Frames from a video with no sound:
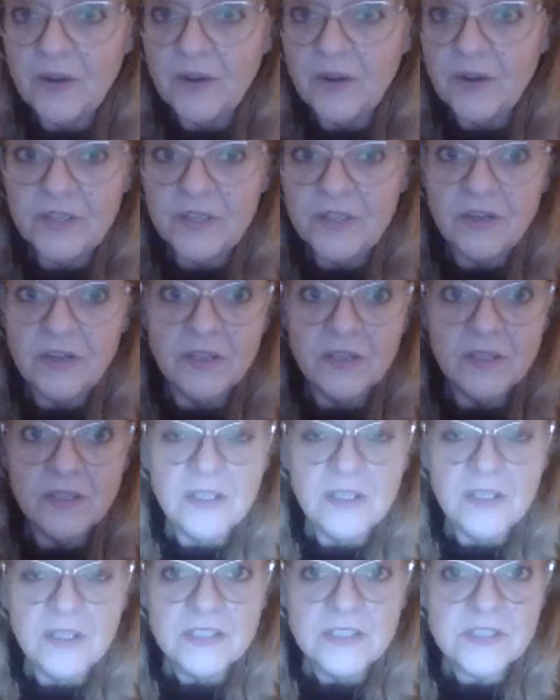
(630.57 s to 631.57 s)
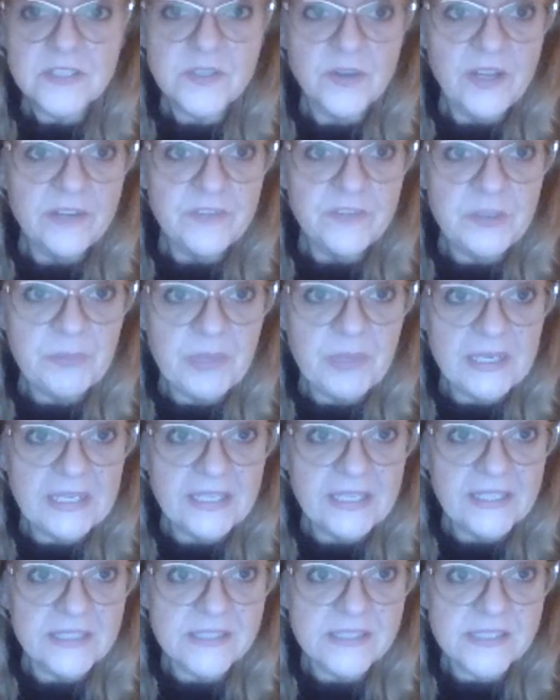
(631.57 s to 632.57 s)
article so
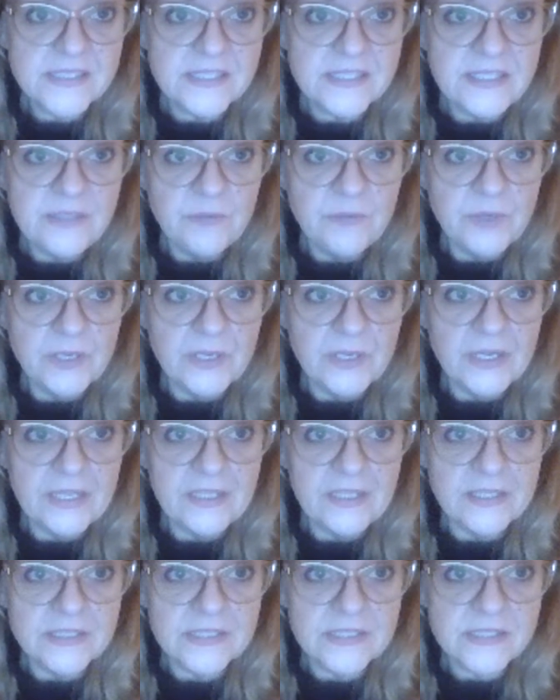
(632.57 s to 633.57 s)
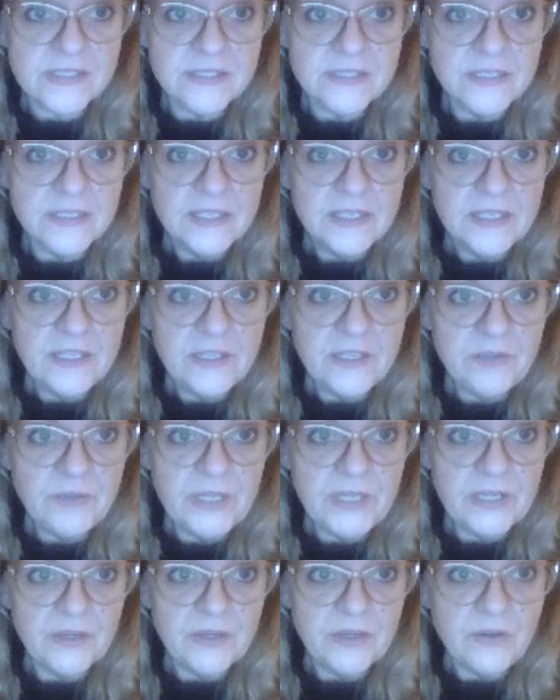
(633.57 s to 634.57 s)
everybody can see where it is. Here
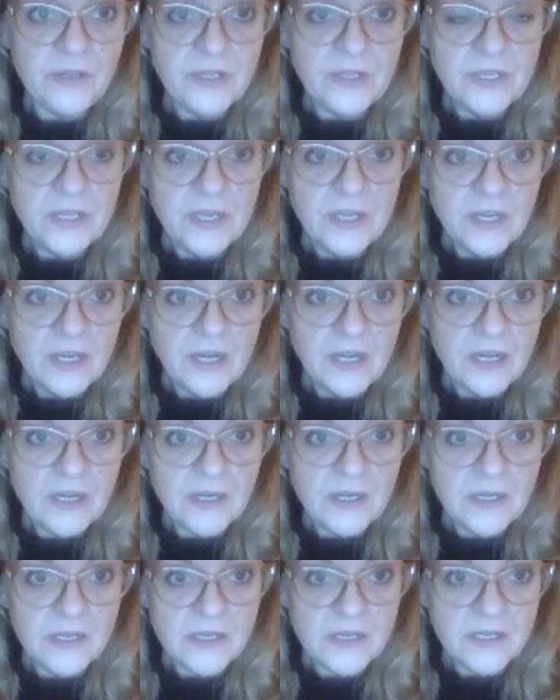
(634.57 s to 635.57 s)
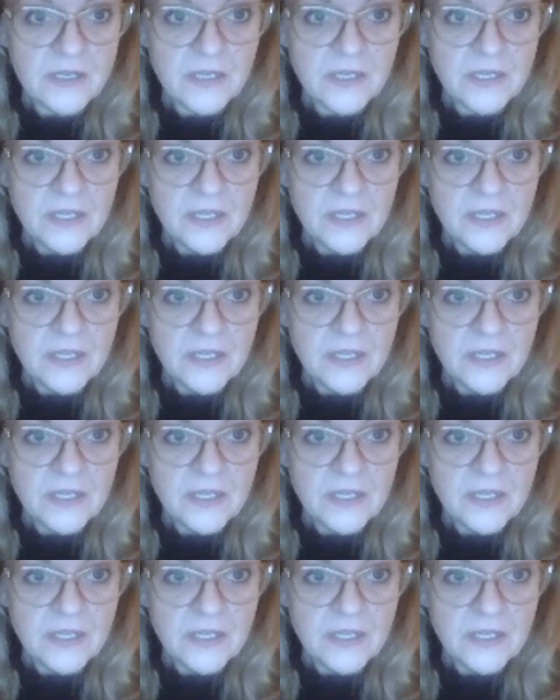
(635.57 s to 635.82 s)
we go. Copy.